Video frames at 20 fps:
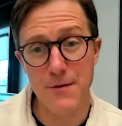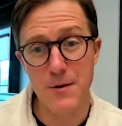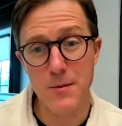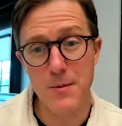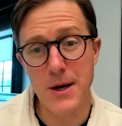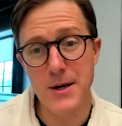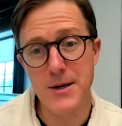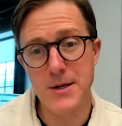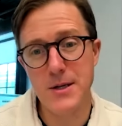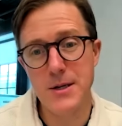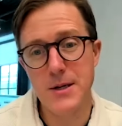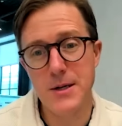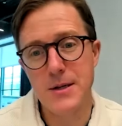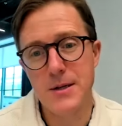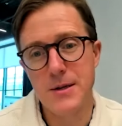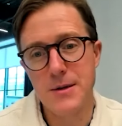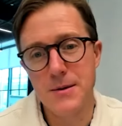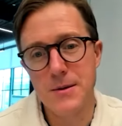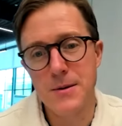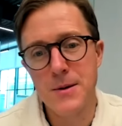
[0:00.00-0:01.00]
information
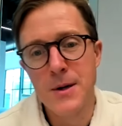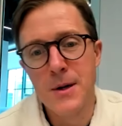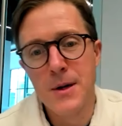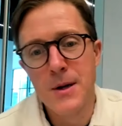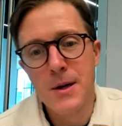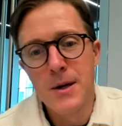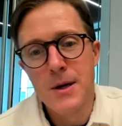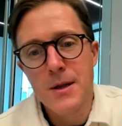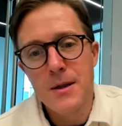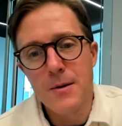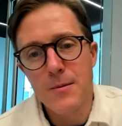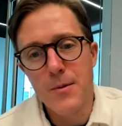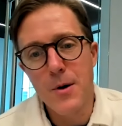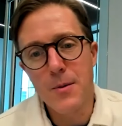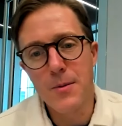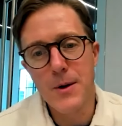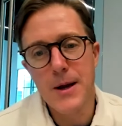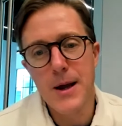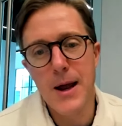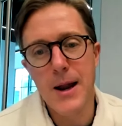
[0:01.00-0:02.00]
into the
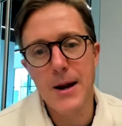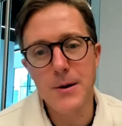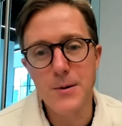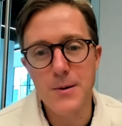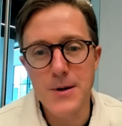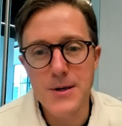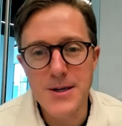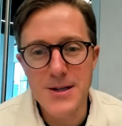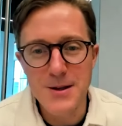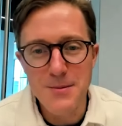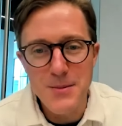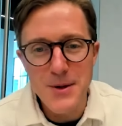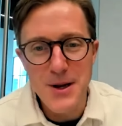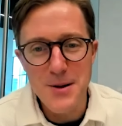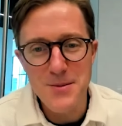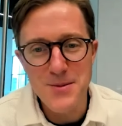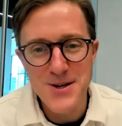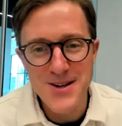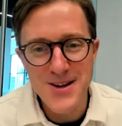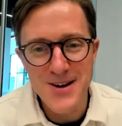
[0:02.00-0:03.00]
appropriate categories and then being
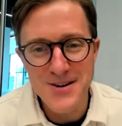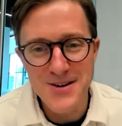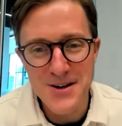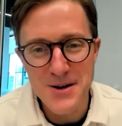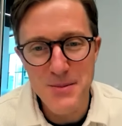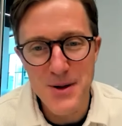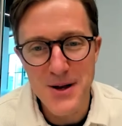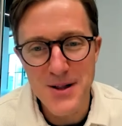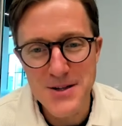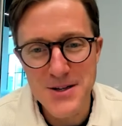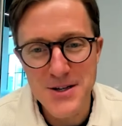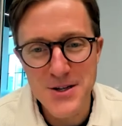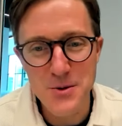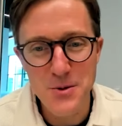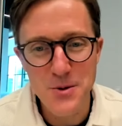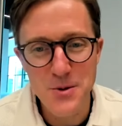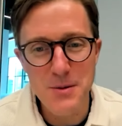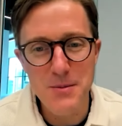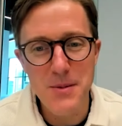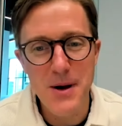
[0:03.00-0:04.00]
able to tell a compelling
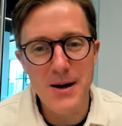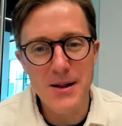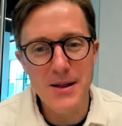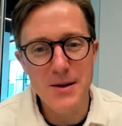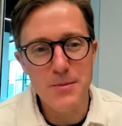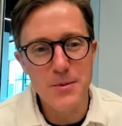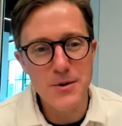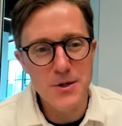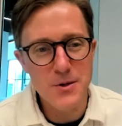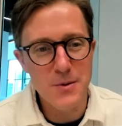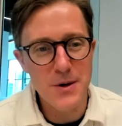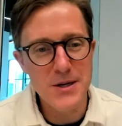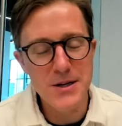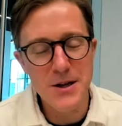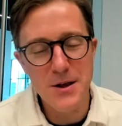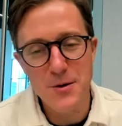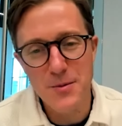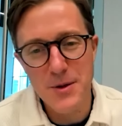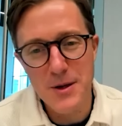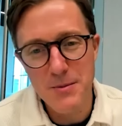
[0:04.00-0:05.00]
story about it that persuades
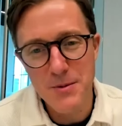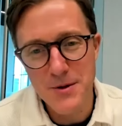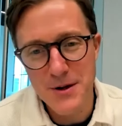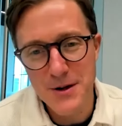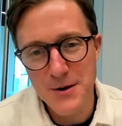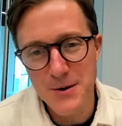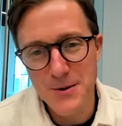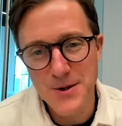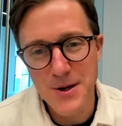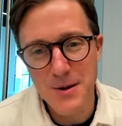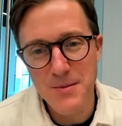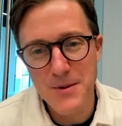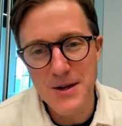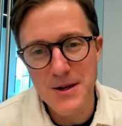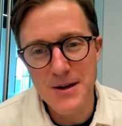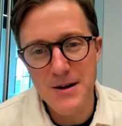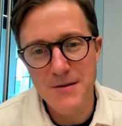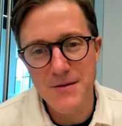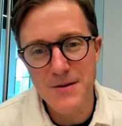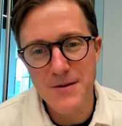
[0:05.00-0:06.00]
other people to do something
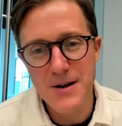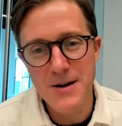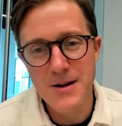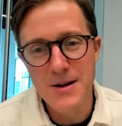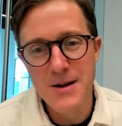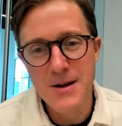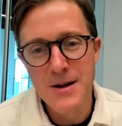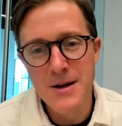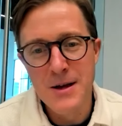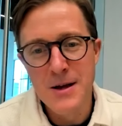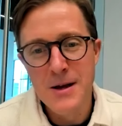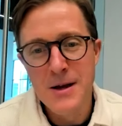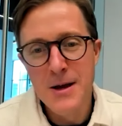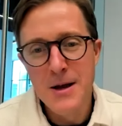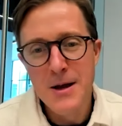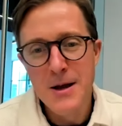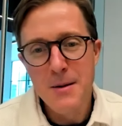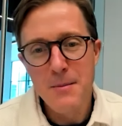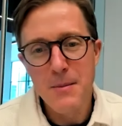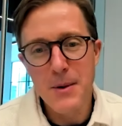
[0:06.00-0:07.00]
different.
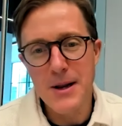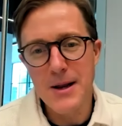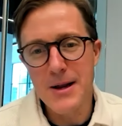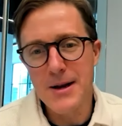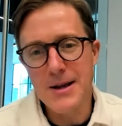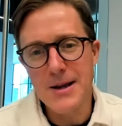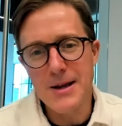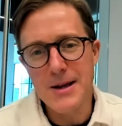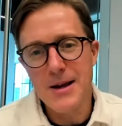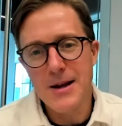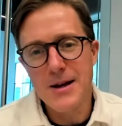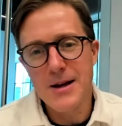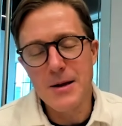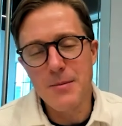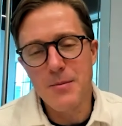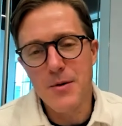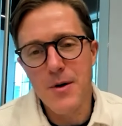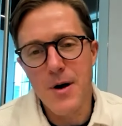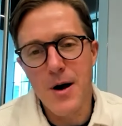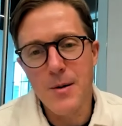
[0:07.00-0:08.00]
But any any
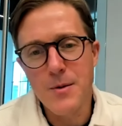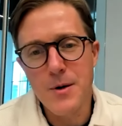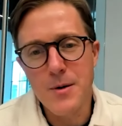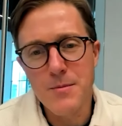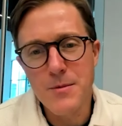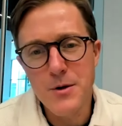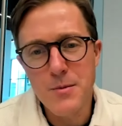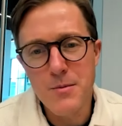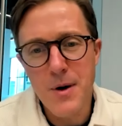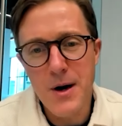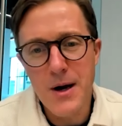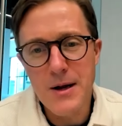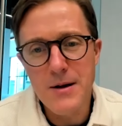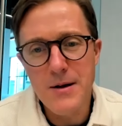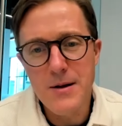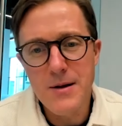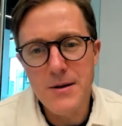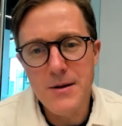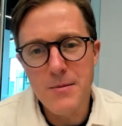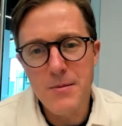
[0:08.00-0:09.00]
problem you might
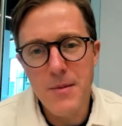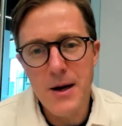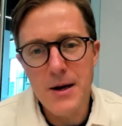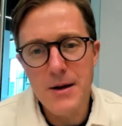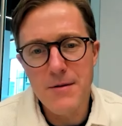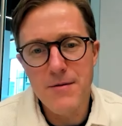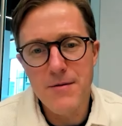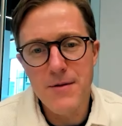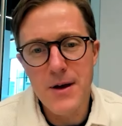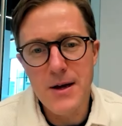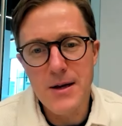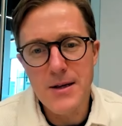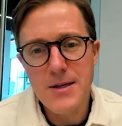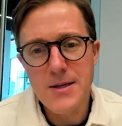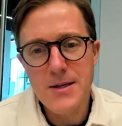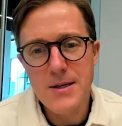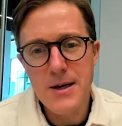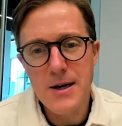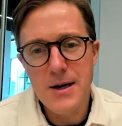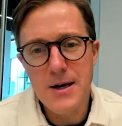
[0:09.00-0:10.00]
you might face
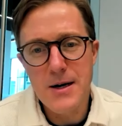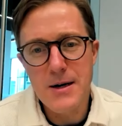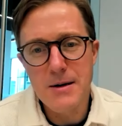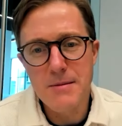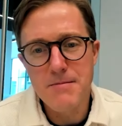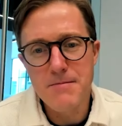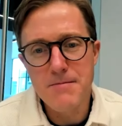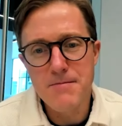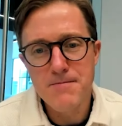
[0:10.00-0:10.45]
um,